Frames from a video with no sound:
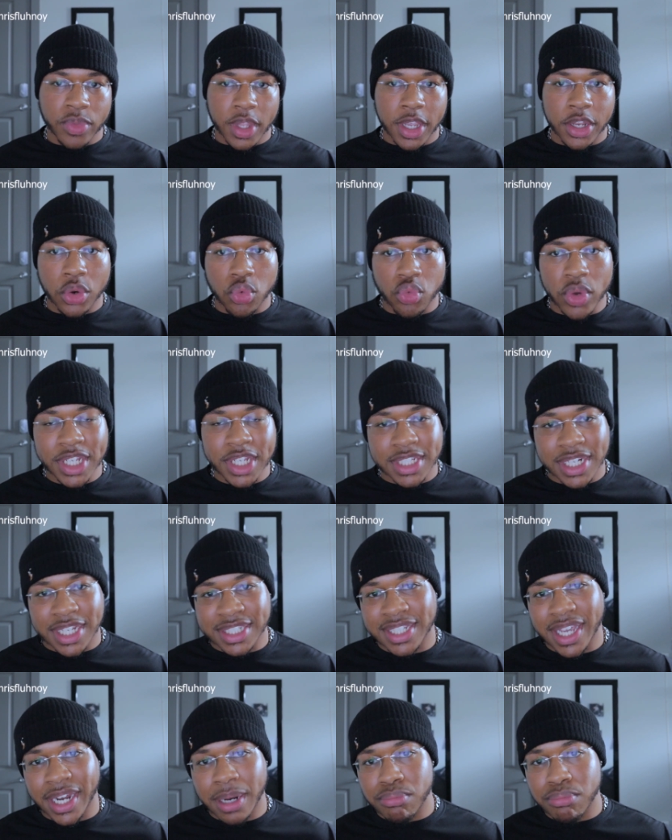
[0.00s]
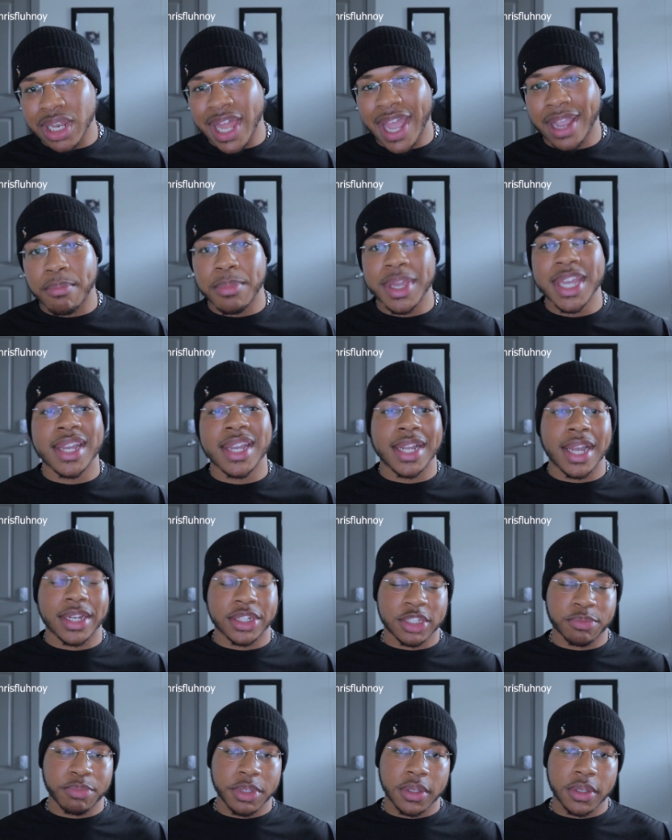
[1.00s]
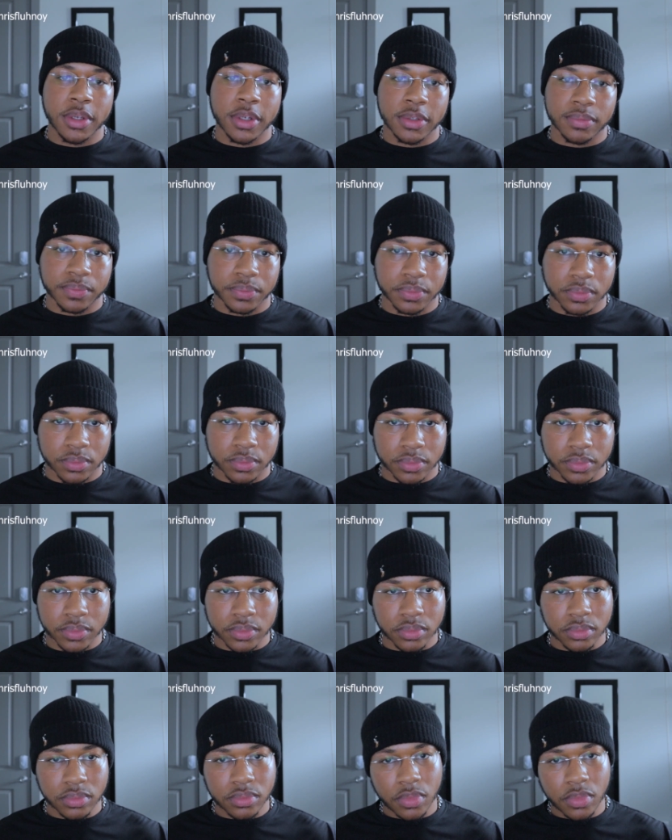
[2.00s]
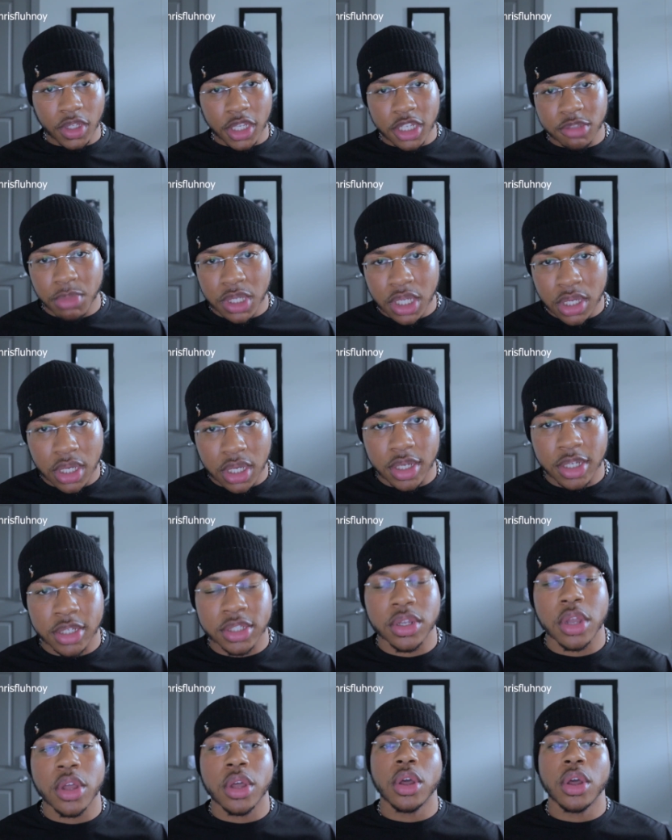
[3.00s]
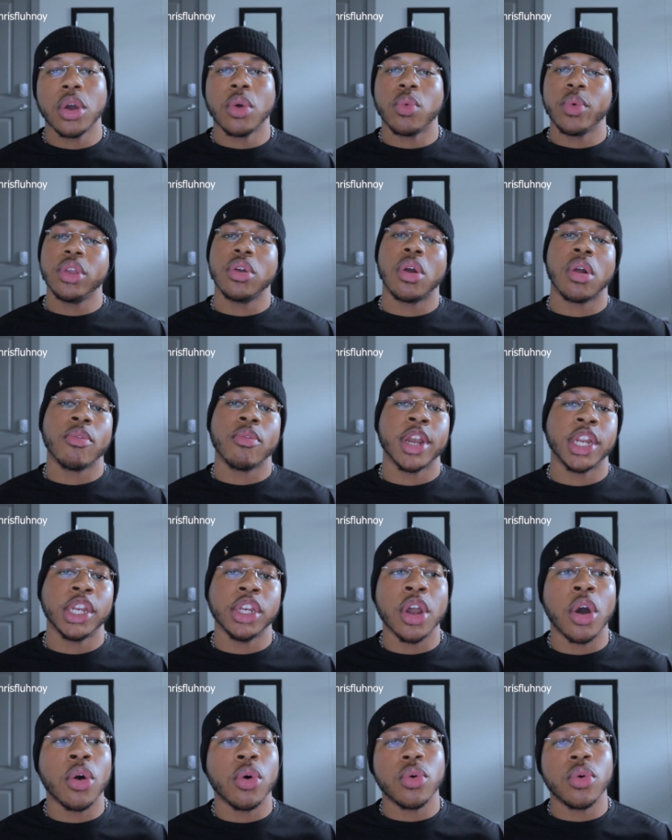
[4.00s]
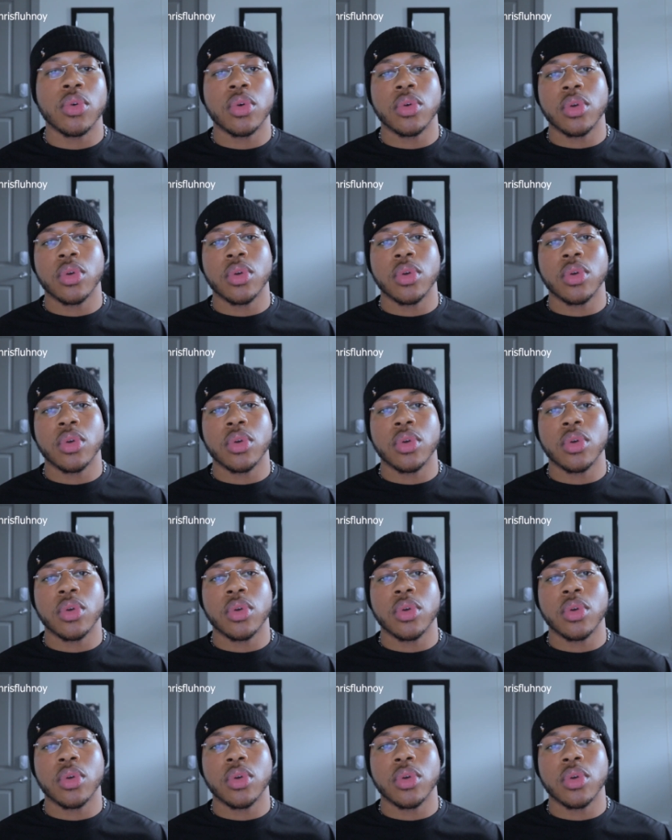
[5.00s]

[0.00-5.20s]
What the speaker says: And the reason I say the black men gotta speak up is because we already know